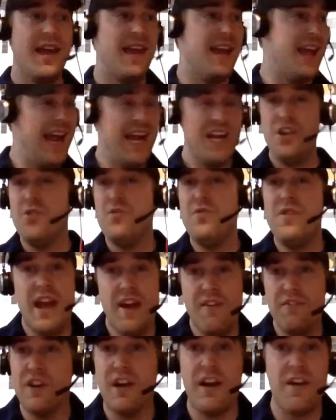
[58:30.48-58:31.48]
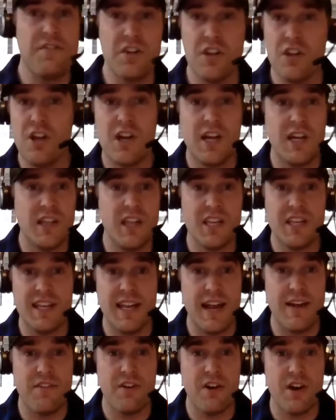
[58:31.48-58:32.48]
and you never have to look at the thing
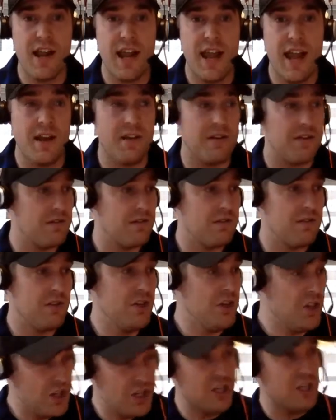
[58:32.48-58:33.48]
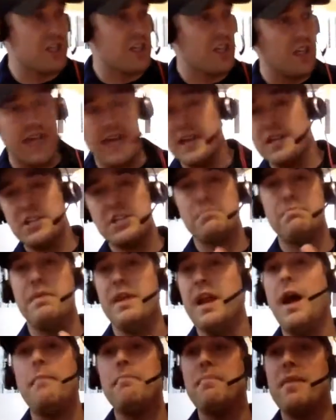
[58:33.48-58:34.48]
ever again. You can just let it just
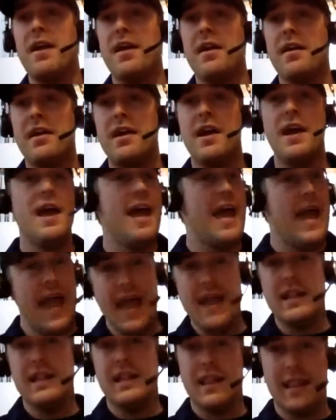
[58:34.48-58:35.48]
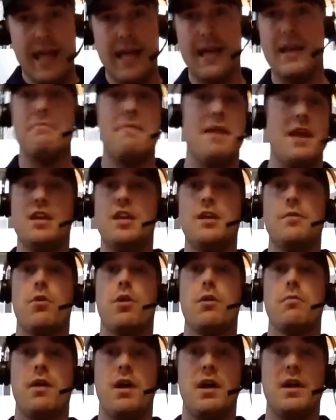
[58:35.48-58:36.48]
be up there and let it make you
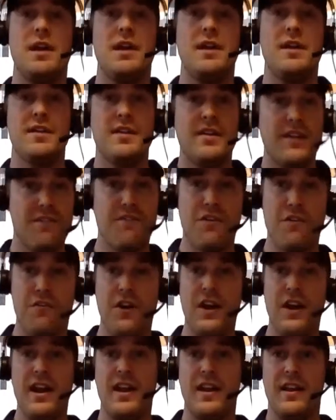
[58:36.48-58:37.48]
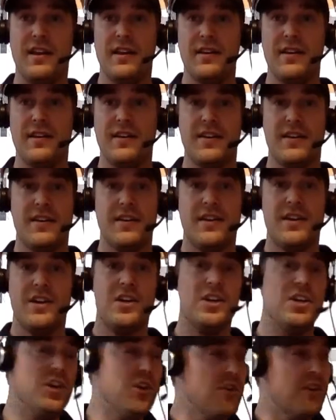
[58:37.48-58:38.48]
more money for free.
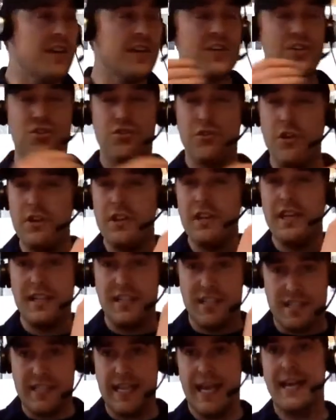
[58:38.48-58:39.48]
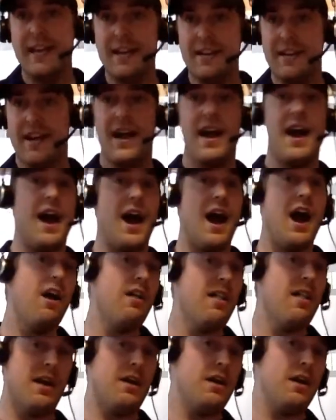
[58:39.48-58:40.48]
You can truly set it.
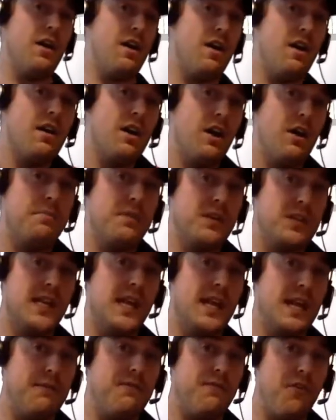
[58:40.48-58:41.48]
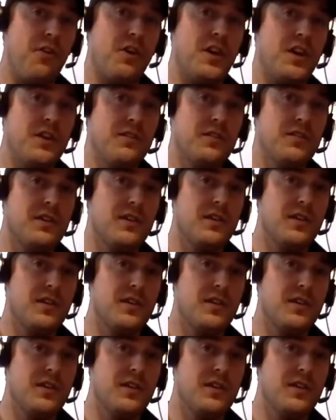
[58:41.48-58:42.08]
I'll, I'll help you set up for you